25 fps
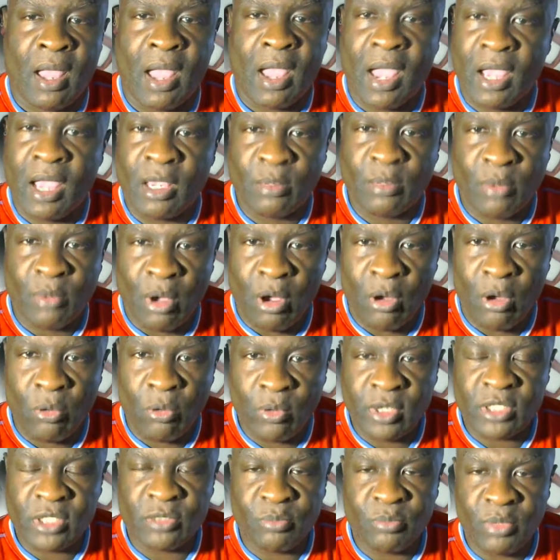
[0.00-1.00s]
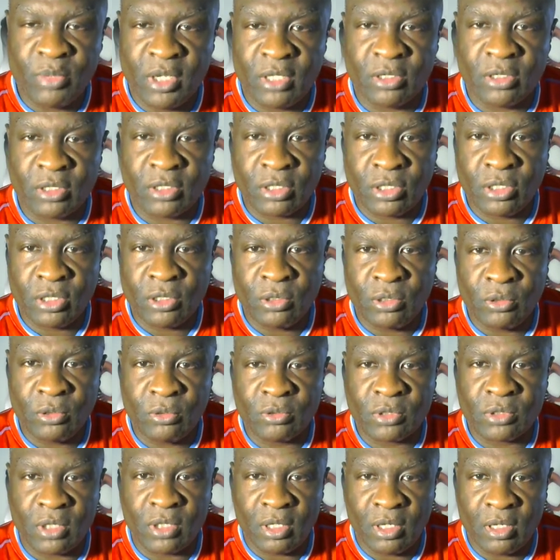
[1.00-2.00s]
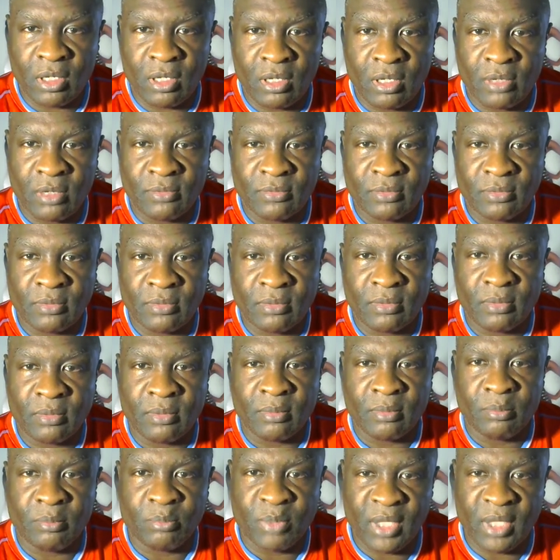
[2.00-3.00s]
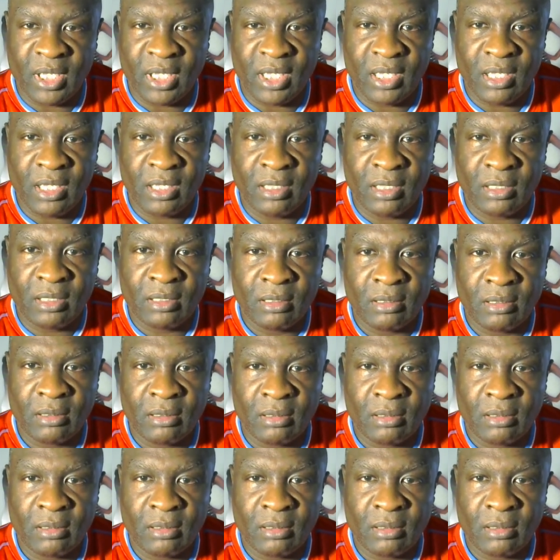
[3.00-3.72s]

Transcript: I am always being accused of being